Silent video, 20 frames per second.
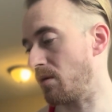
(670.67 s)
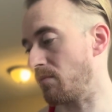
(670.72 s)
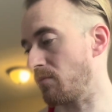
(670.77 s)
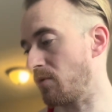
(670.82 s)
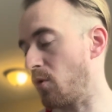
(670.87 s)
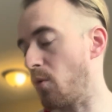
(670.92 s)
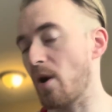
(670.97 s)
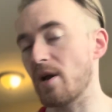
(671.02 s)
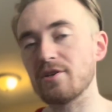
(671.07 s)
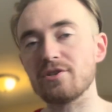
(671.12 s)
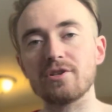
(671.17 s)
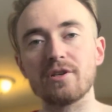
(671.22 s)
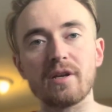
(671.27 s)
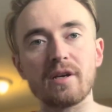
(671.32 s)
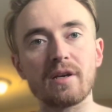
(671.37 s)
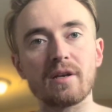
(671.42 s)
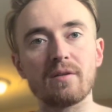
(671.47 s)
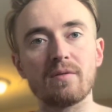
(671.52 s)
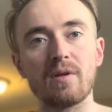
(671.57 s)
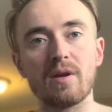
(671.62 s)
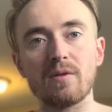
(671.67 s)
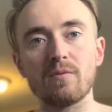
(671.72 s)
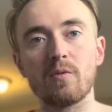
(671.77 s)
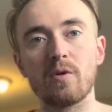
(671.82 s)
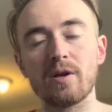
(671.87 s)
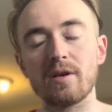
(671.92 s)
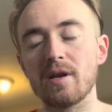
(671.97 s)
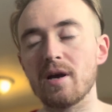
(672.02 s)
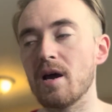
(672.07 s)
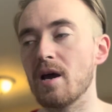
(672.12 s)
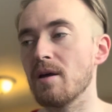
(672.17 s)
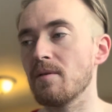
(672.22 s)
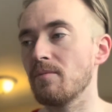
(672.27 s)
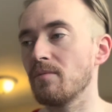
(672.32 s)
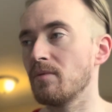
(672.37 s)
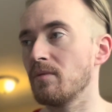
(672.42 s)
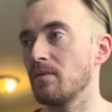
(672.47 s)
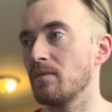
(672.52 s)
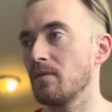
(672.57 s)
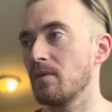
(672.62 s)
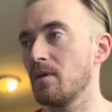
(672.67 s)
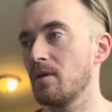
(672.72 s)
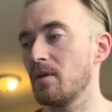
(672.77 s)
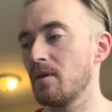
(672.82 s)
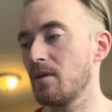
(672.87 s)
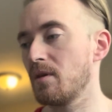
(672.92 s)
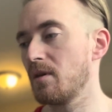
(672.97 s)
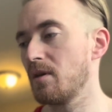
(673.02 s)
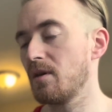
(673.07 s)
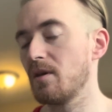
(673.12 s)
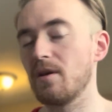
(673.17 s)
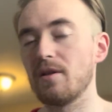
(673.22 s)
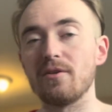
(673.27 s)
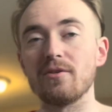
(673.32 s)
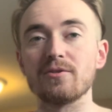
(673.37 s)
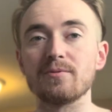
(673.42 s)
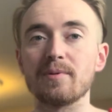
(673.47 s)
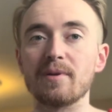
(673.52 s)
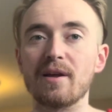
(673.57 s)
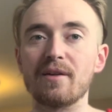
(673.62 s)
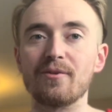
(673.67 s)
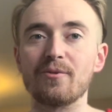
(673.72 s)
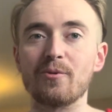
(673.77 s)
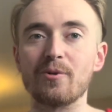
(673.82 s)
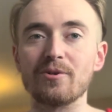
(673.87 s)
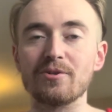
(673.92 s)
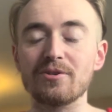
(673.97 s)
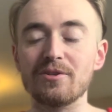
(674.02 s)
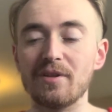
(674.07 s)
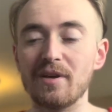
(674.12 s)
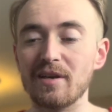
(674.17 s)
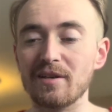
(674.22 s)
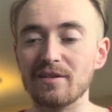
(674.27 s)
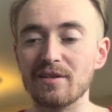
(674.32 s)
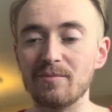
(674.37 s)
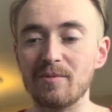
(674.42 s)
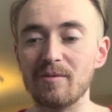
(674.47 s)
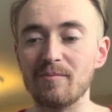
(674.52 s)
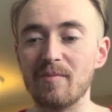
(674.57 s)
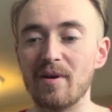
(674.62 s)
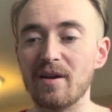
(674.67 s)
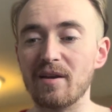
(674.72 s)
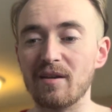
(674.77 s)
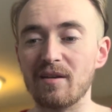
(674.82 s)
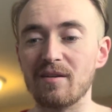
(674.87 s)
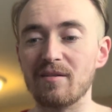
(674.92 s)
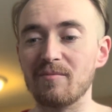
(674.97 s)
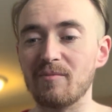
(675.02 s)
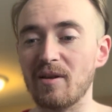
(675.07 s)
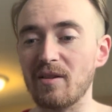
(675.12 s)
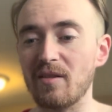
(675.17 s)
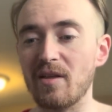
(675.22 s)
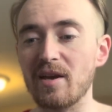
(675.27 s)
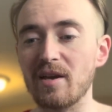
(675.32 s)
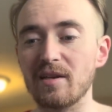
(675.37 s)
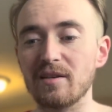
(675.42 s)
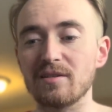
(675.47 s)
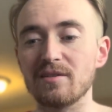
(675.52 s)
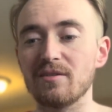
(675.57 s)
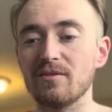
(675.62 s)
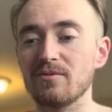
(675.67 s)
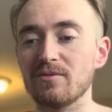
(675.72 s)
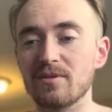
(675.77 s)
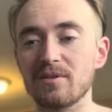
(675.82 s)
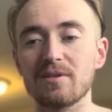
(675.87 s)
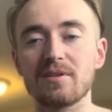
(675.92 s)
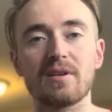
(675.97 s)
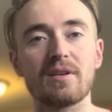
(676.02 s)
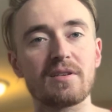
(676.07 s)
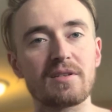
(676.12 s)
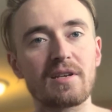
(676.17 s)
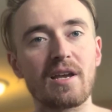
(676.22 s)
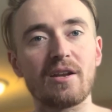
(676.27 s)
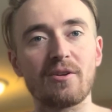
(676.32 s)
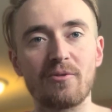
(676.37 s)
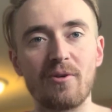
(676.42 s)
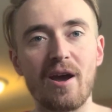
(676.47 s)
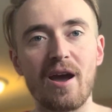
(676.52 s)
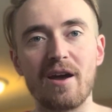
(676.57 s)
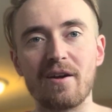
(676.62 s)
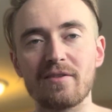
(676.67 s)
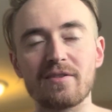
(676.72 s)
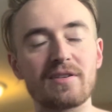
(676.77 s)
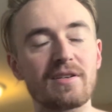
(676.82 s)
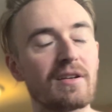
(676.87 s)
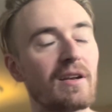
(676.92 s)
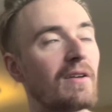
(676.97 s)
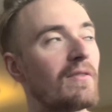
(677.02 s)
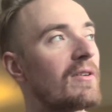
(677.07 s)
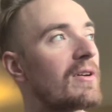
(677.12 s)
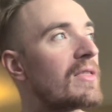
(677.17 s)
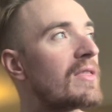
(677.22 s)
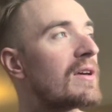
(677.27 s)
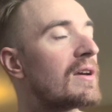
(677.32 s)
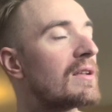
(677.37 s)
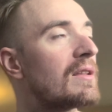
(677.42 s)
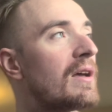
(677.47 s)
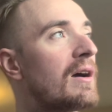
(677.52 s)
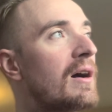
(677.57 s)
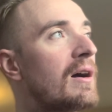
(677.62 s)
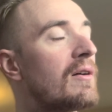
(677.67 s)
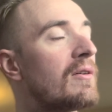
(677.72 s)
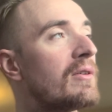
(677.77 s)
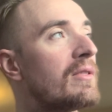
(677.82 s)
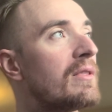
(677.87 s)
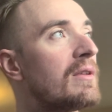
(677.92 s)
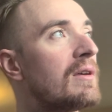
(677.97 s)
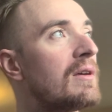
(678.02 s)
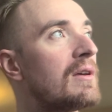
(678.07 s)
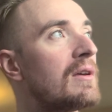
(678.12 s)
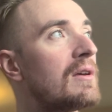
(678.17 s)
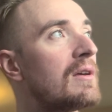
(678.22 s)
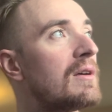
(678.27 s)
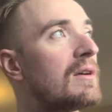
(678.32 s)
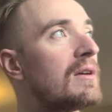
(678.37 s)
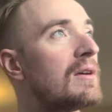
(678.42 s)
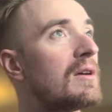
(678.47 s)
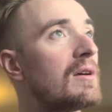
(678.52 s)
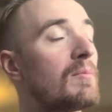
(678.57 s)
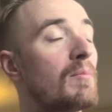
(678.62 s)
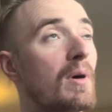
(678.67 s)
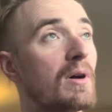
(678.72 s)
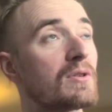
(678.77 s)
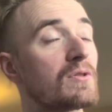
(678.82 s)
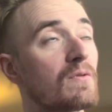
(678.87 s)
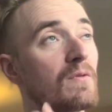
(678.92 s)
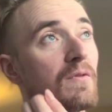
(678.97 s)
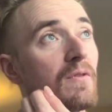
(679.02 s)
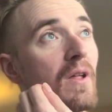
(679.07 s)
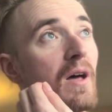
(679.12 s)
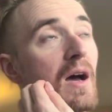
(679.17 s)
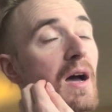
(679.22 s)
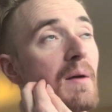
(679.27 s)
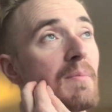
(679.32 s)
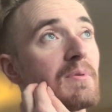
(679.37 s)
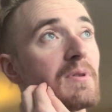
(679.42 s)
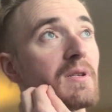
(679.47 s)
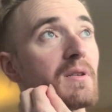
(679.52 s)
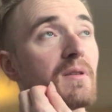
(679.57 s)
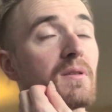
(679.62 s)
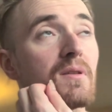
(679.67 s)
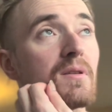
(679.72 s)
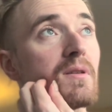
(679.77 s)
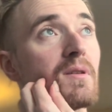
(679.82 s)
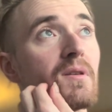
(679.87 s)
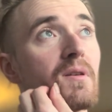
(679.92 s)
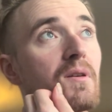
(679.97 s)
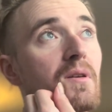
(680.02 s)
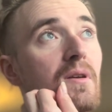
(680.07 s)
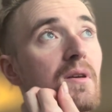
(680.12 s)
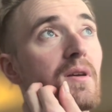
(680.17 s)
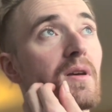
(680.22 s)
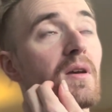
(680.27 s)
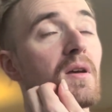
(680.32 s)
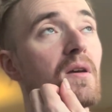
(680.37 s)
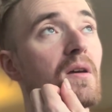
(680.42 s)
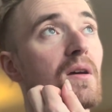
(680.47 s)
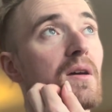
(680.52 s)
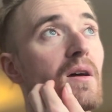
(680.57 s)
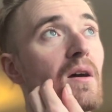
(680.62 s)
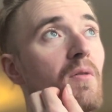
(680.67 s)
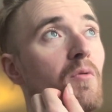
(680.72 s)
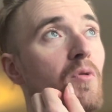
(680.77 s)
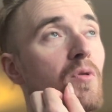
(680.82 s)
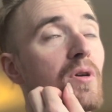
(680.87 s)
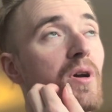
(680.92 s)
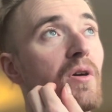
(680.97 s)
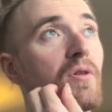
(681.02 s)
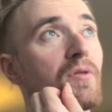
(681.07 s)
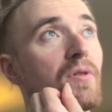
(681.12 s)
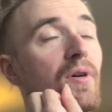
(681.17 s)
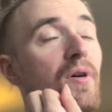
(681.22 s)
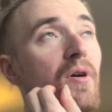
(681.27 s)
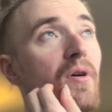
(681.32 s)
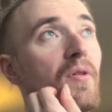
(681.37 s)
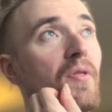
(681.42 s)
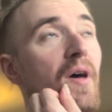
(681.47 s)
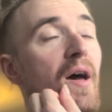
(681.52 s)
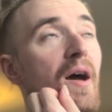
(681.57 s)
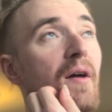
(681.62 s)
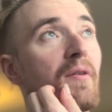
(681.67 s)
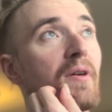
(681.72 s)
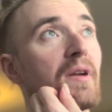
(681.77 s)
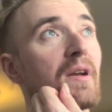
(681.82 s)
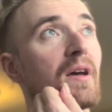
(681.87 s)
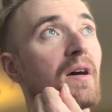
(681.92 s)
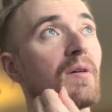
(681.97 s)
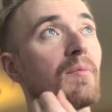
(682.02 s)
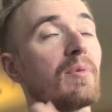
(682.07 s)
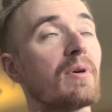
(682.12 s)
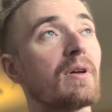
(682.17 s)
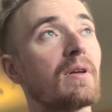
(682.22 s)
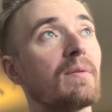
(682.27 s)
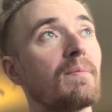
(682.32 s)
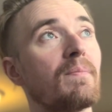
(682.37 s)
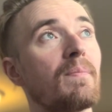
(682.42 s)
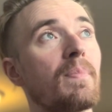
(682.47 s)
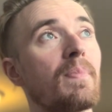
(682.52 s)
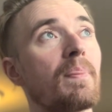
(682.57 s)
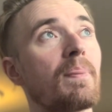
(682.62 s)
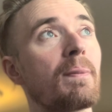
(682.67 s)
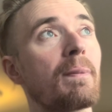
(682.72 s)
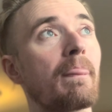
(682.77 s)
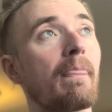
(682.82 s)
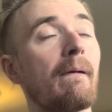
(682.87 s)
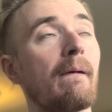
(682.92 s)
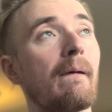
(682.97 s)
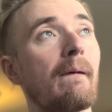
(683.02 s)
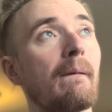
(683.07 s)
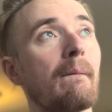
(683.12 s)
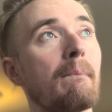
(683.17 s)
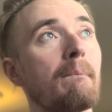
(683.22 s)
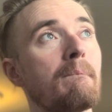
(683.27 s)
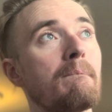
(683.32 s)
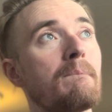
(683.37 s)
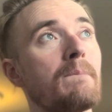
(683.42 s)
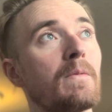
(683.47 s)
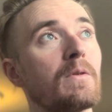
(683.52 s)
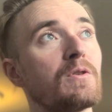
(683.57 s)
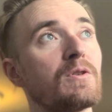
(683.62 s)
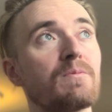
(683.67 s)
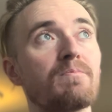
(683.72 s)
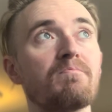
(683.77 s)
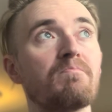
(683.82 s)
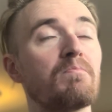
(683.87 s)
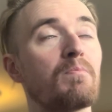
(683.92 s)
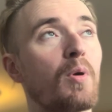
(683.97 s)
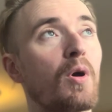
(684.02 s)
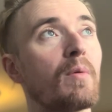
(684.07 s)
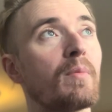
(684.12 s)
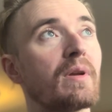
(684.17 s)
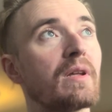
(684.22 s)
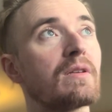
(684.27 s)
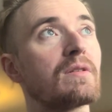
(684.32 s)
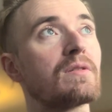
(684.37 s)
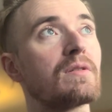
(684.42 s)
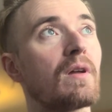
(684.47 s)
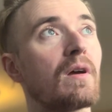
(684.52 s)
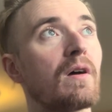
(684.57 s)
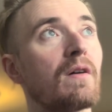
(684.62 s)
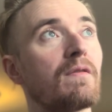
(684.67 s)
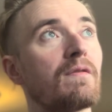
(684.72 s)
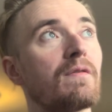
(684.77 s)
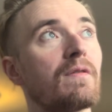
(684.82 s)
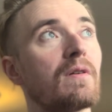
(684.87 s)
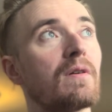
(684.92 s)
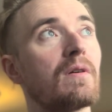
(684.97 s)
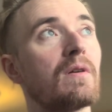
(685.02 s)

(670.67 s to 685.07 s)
questioning and whatnot. And there's been other worse things. I mean, my legs, there's skin grafts and everything now, and muscle flaps, and I won't go into all of that right now, but just permanent stuff.